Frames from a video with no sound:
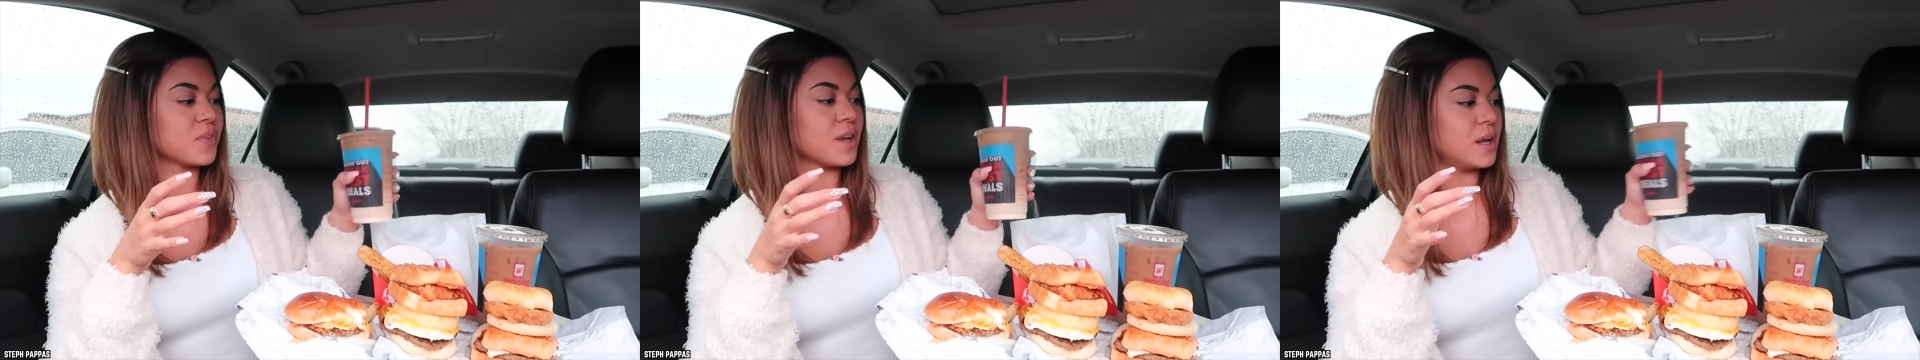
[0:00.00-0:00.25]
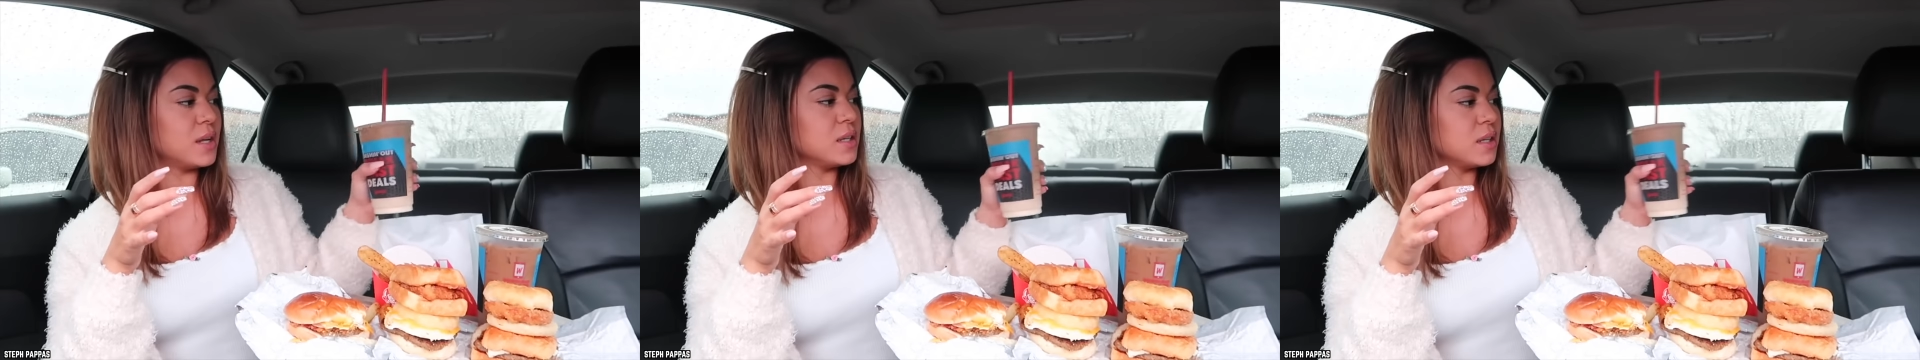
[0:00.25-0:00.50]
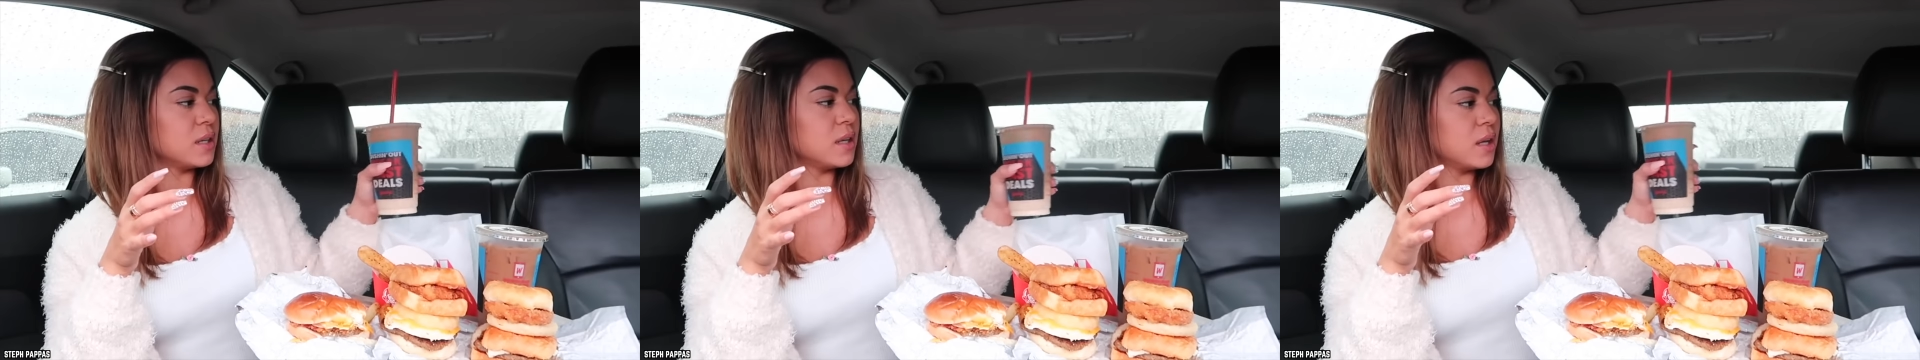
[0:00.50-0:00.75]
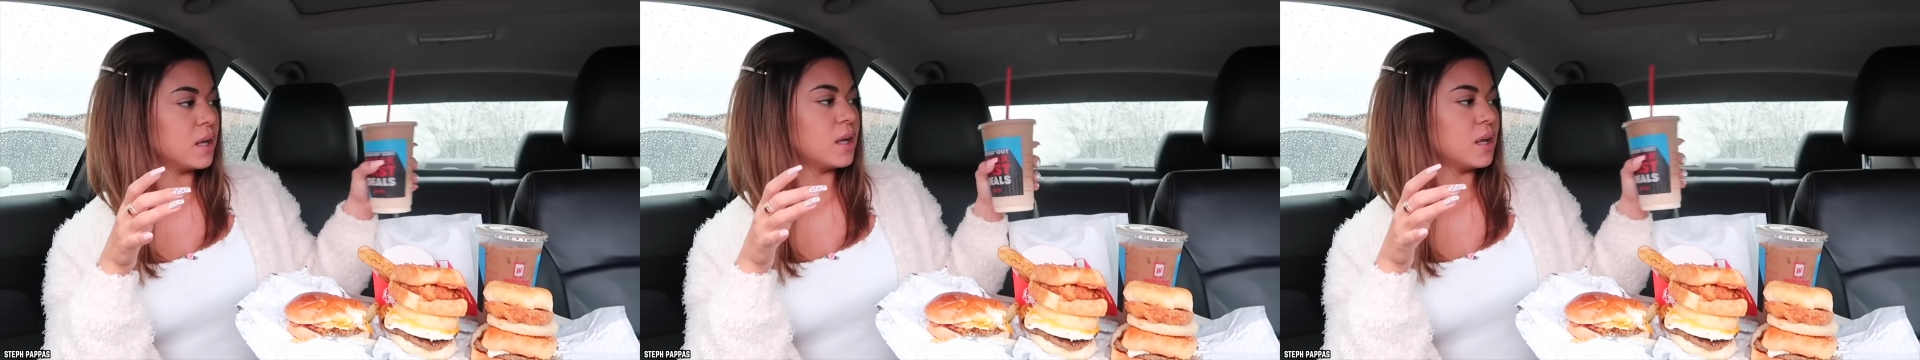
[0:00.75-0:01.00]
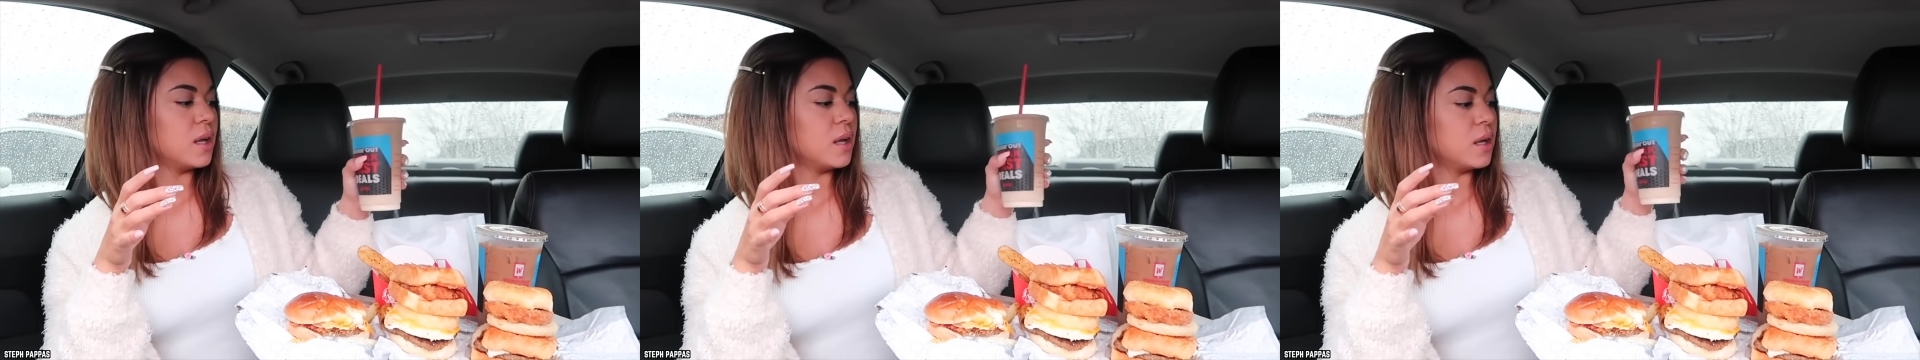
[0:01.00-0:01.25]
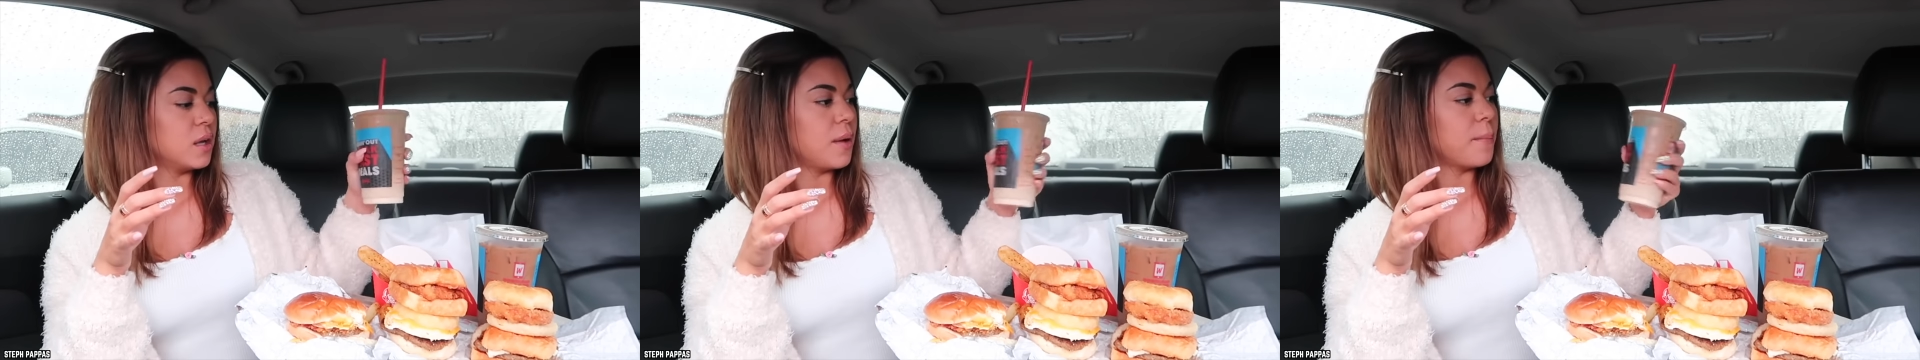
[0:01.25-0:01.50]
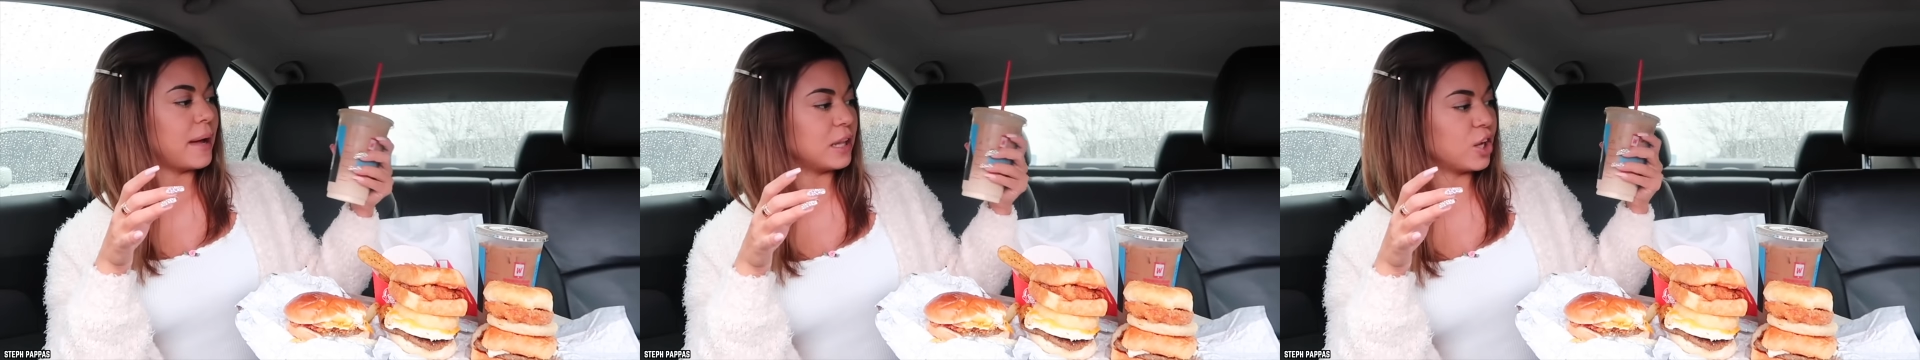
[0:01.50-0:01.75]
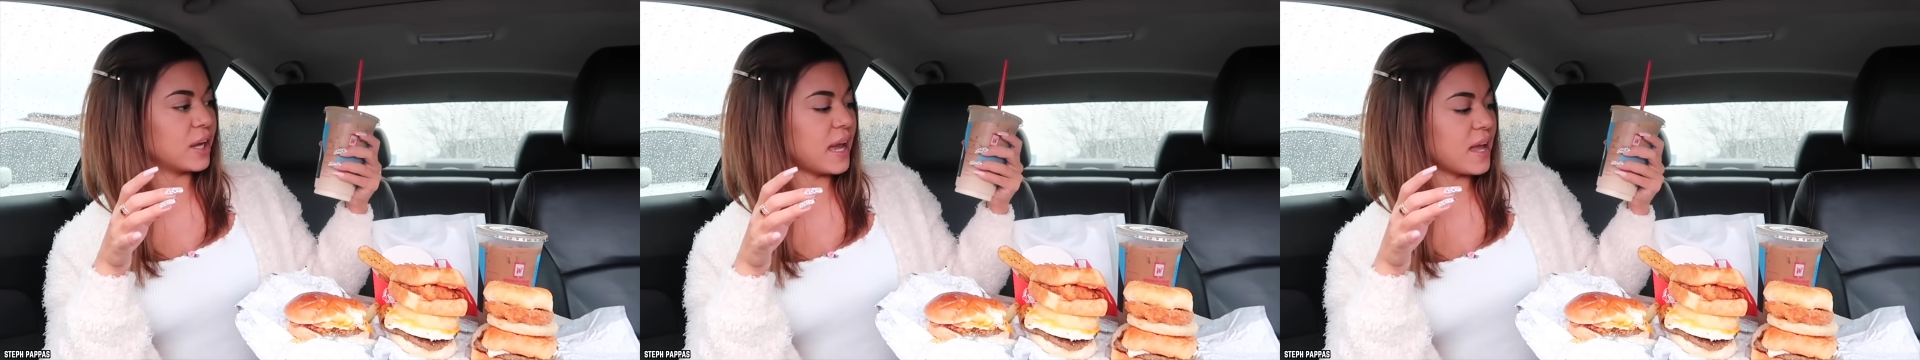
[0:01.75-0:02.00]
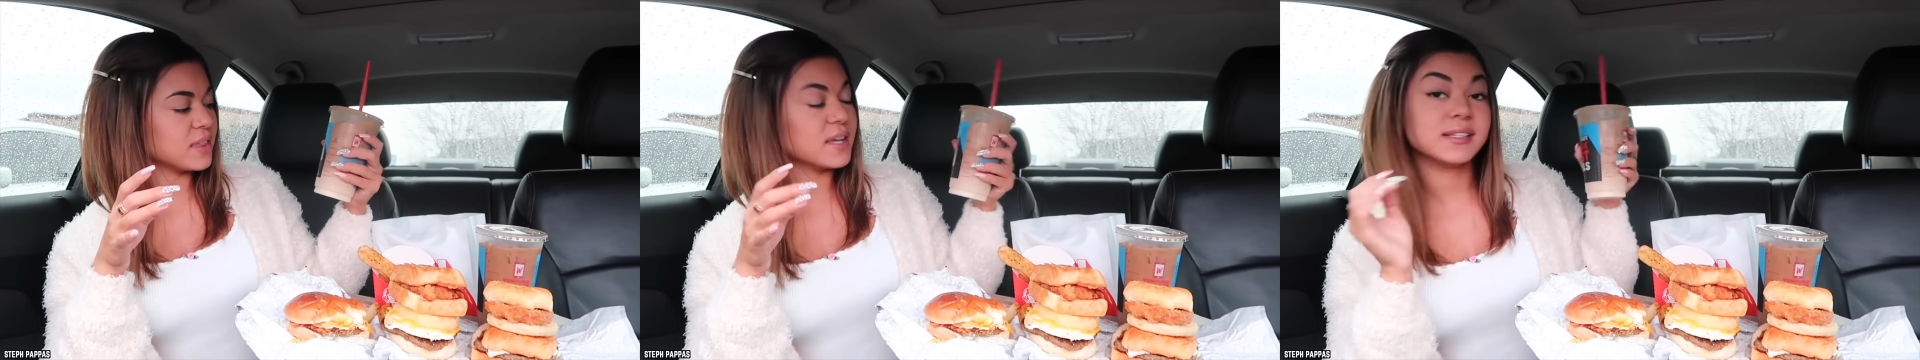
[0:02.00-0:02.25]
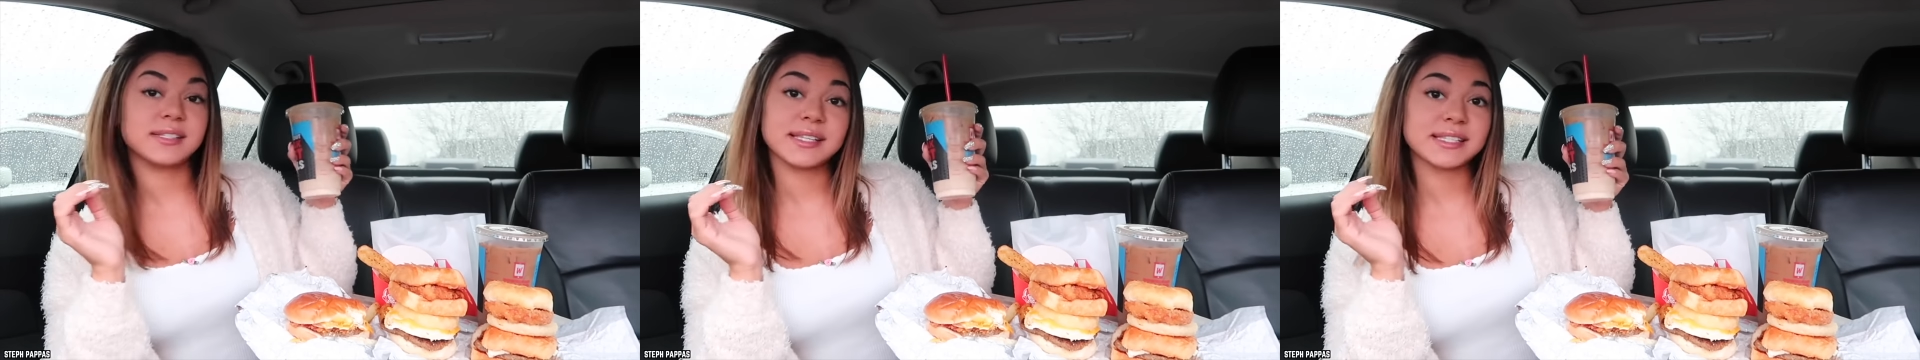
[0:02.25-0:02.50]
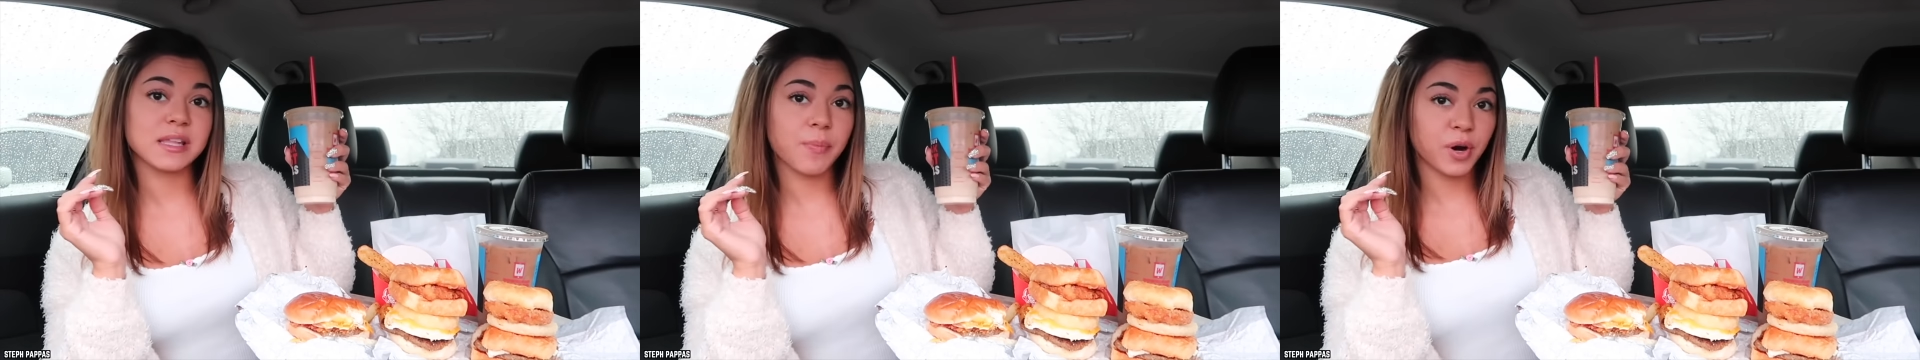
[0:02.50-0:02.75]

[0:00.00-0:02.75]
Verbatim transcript: With just a trace of vanilla frosty taste,